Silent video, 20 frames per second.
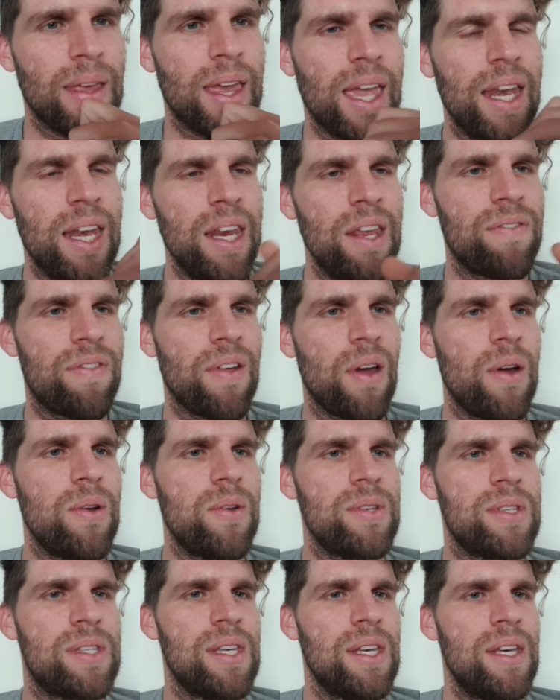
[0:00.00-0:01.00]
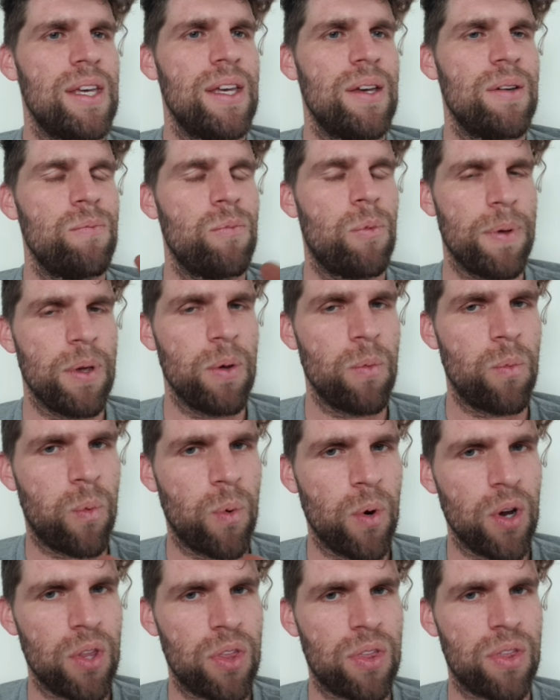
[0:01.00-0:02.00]
Any of those would be
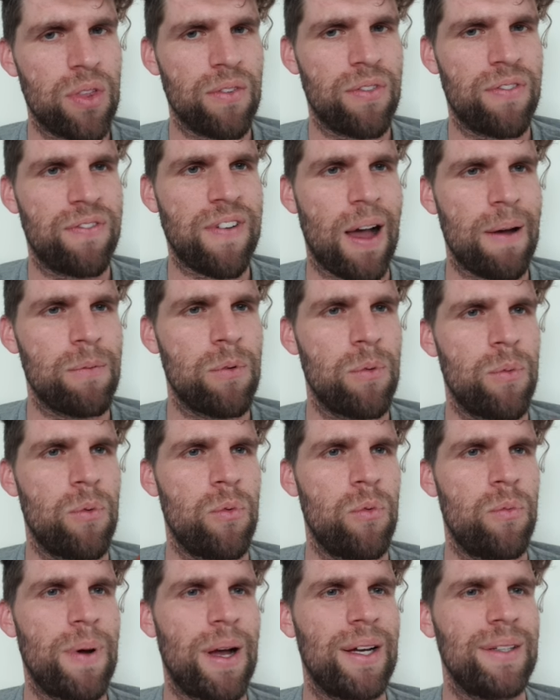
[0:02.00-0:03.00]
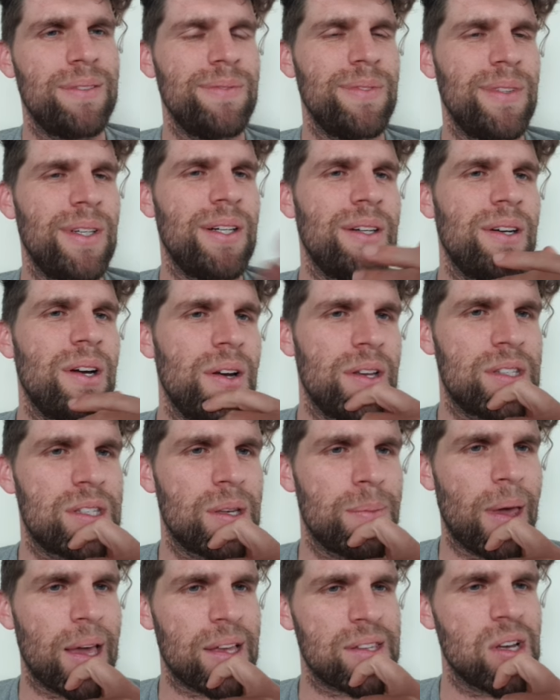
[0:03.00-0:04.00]
worth farmable, but only to
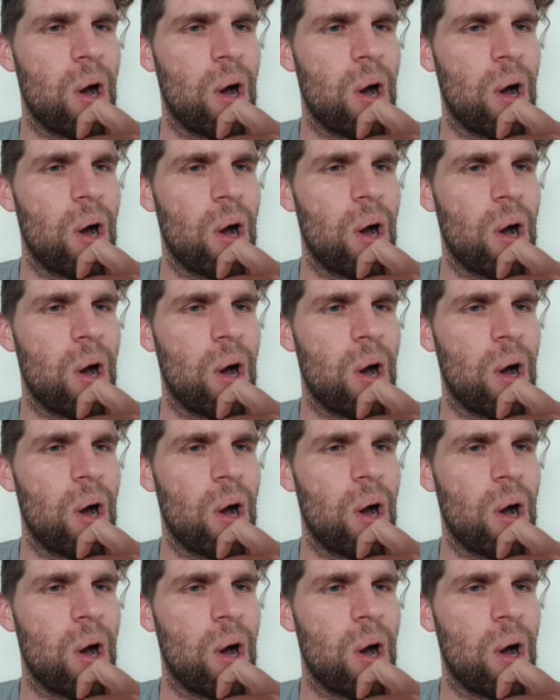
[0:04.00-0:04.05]
max.